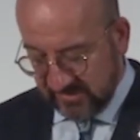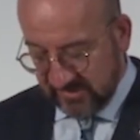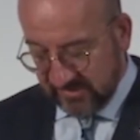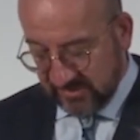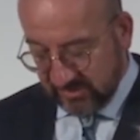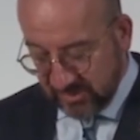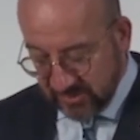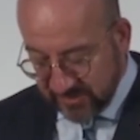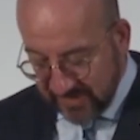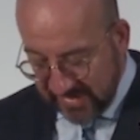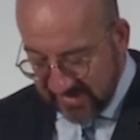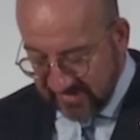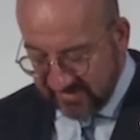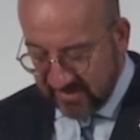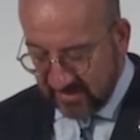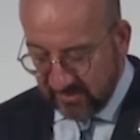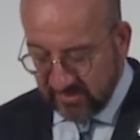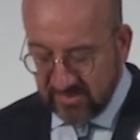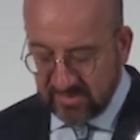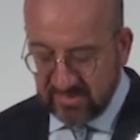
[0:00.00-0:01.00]

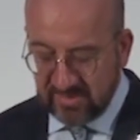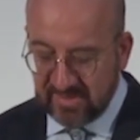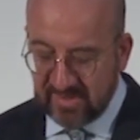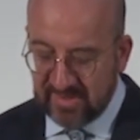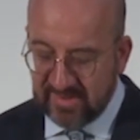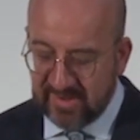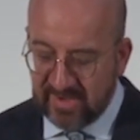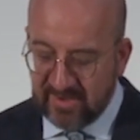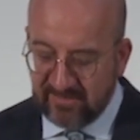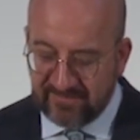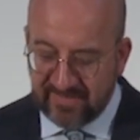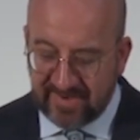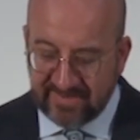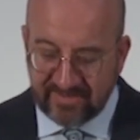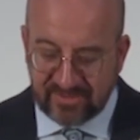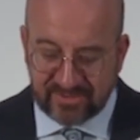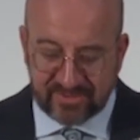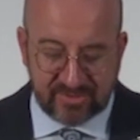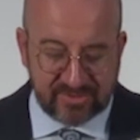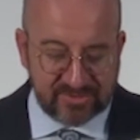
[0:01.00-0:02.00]
humanitarian and
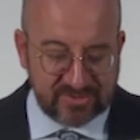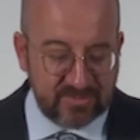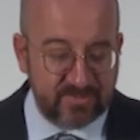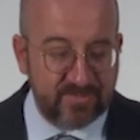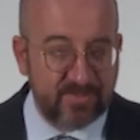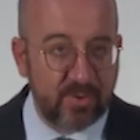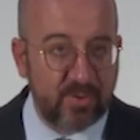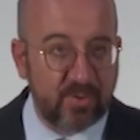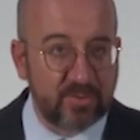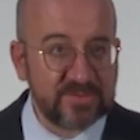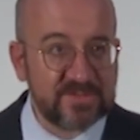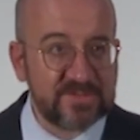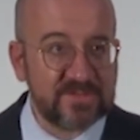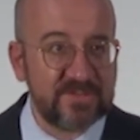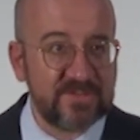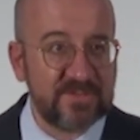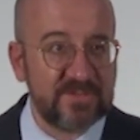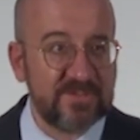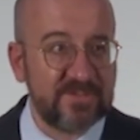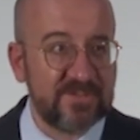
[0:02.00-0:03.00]
financial support,
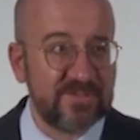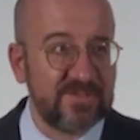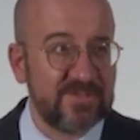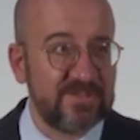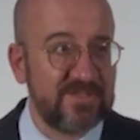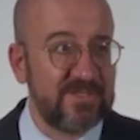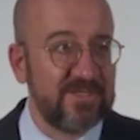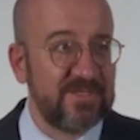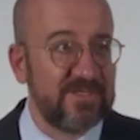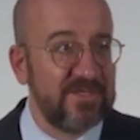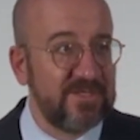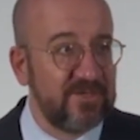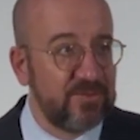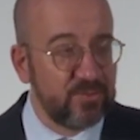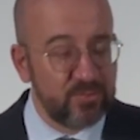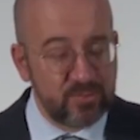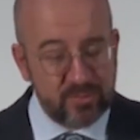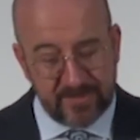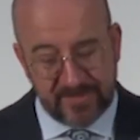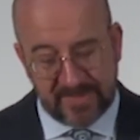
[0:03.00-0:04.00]
the
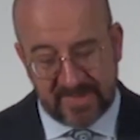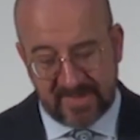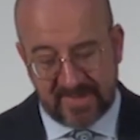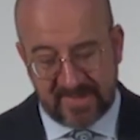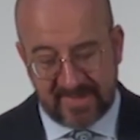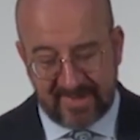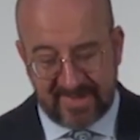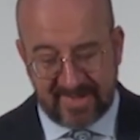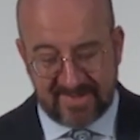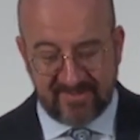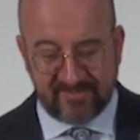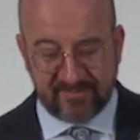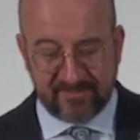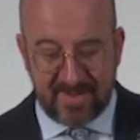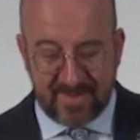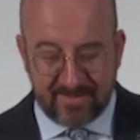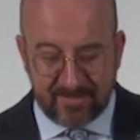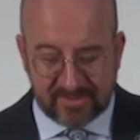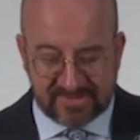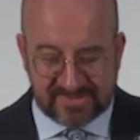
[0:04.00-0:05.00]
EU and its
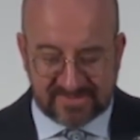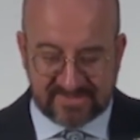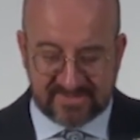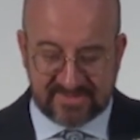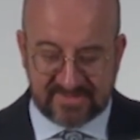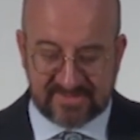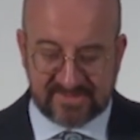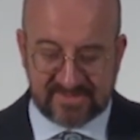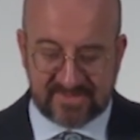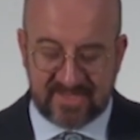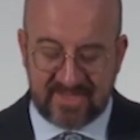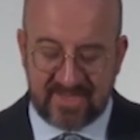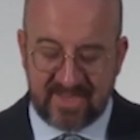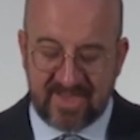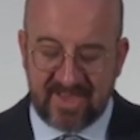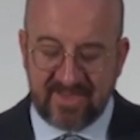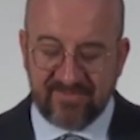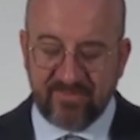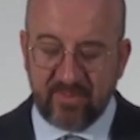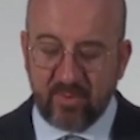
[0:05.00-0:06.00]
member states
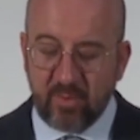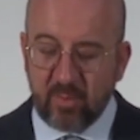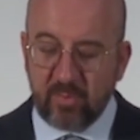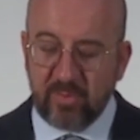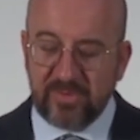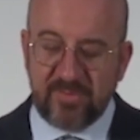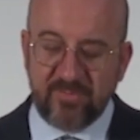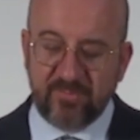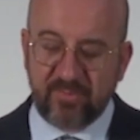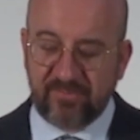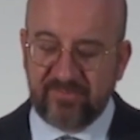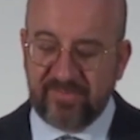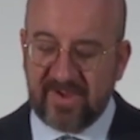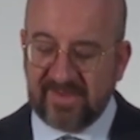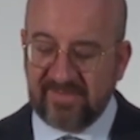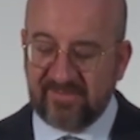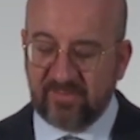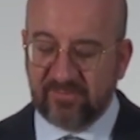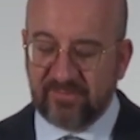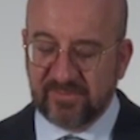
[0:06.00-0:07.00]
have already
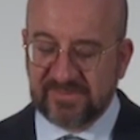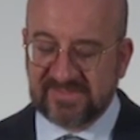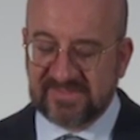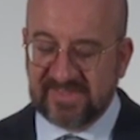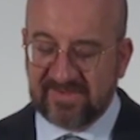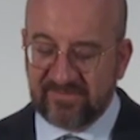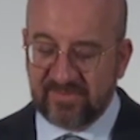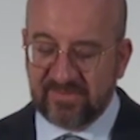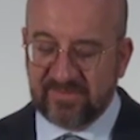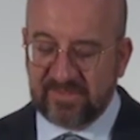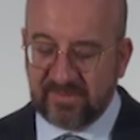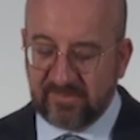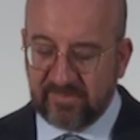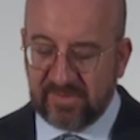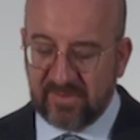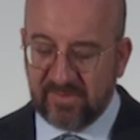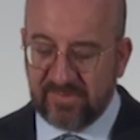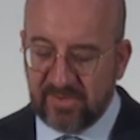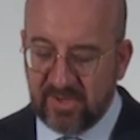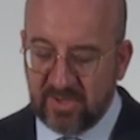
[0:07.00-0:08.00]
provided over 70
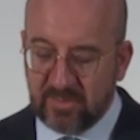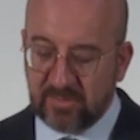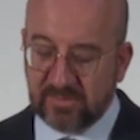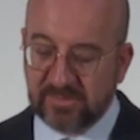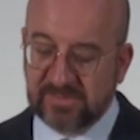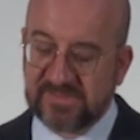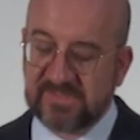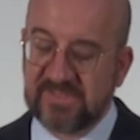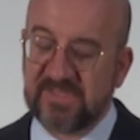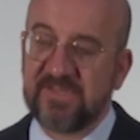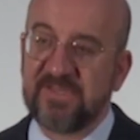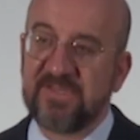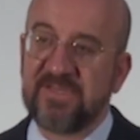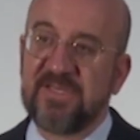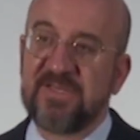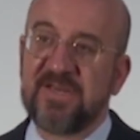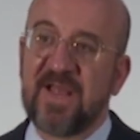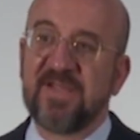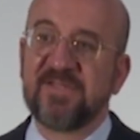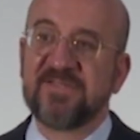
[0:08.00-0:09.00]
billion euros
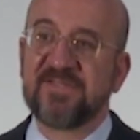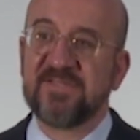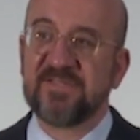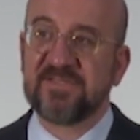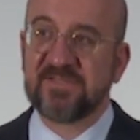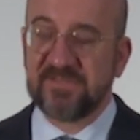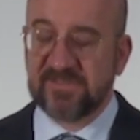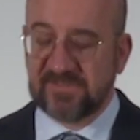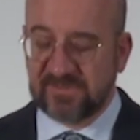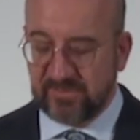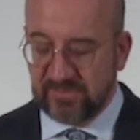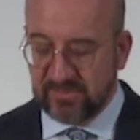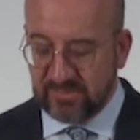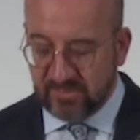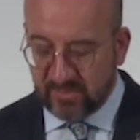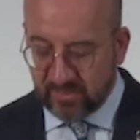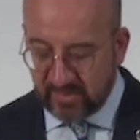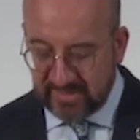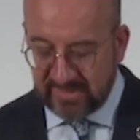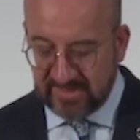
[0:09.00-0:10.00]
in assistance to
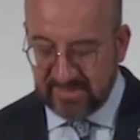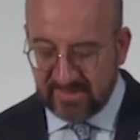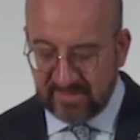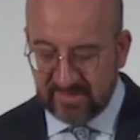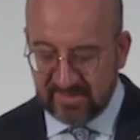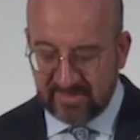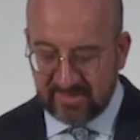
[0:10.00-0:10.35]
Ukraine.